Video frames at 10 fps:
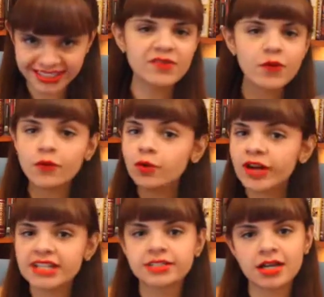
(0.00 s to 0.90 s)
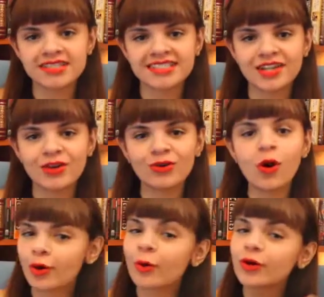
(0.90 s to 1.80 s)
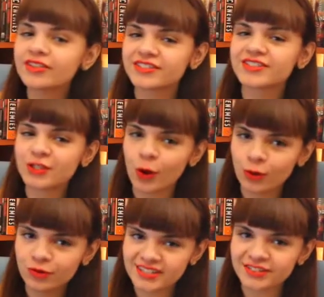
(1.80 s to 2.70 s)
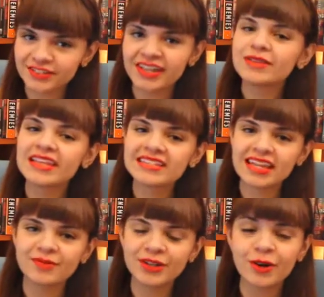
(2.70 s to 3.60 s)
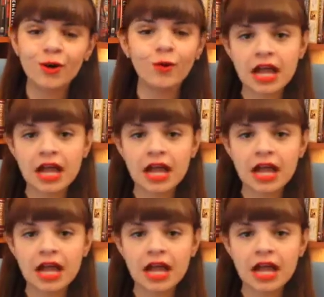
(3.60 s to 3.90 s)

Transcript: If you've already done so or will do so soon, please let me know.